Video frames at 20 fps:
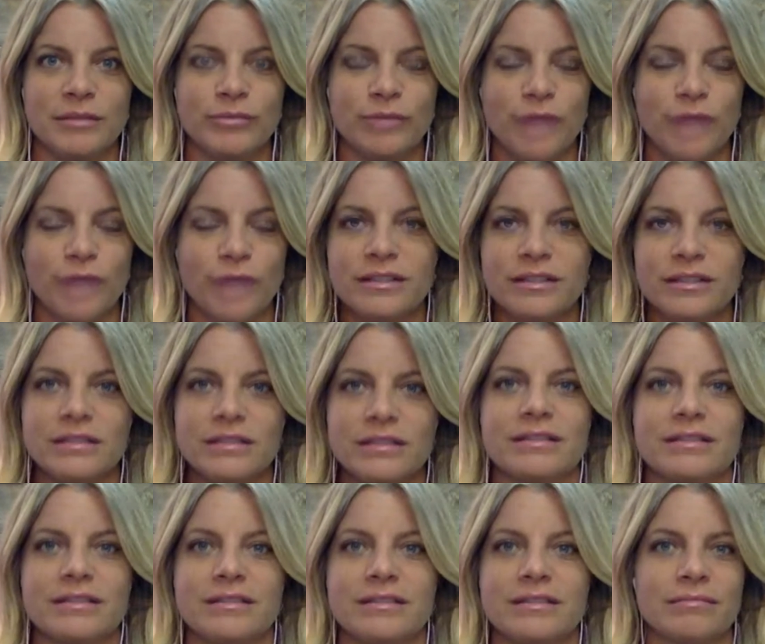
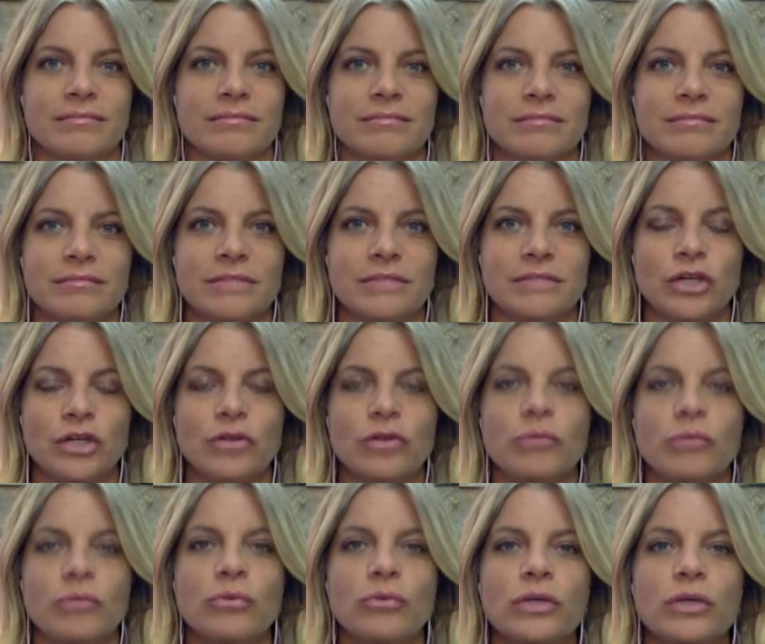practice. You know,
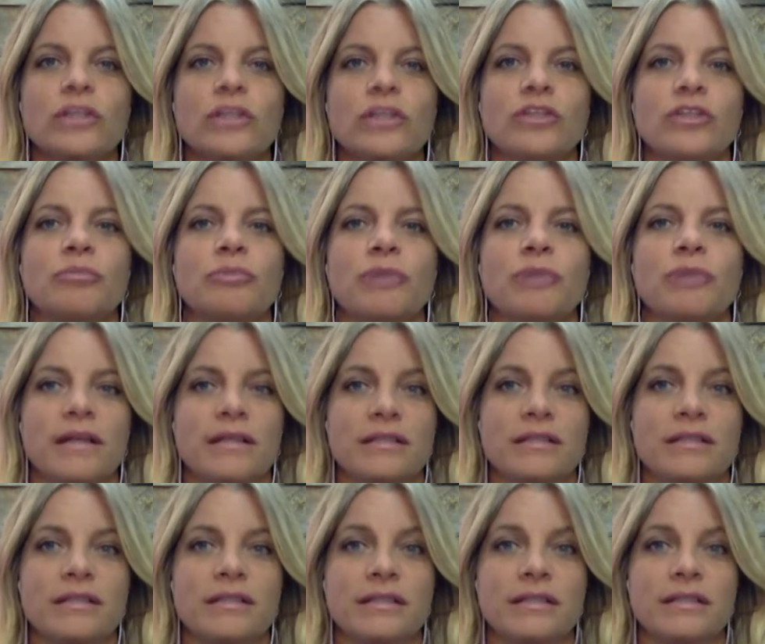the more that you
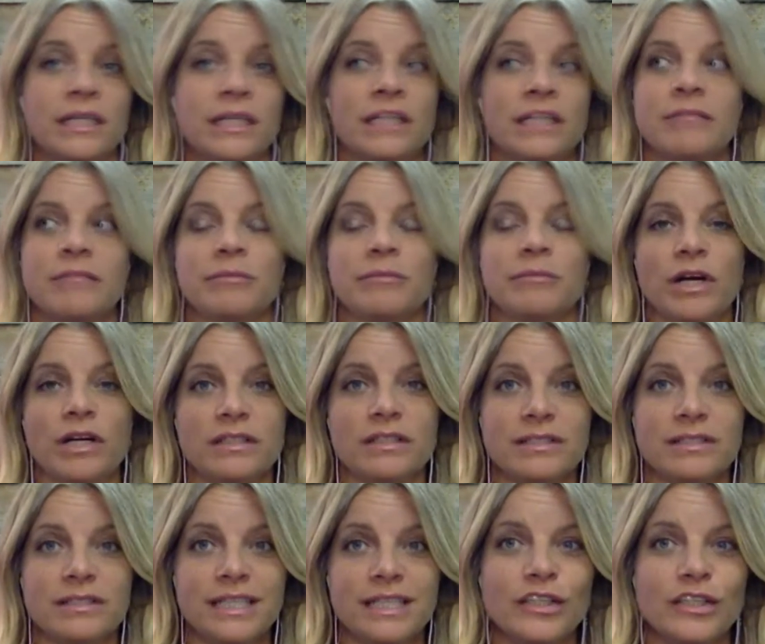practice, and he didn't mean
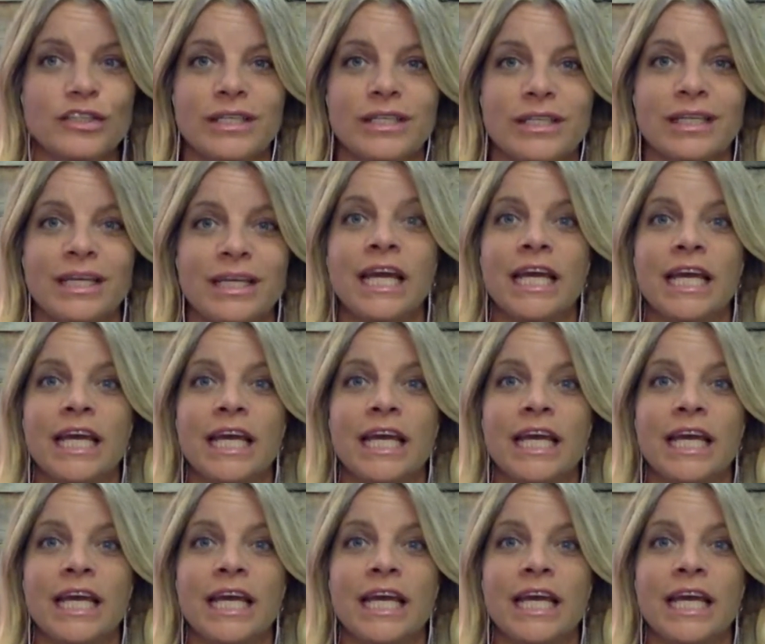practice teaching,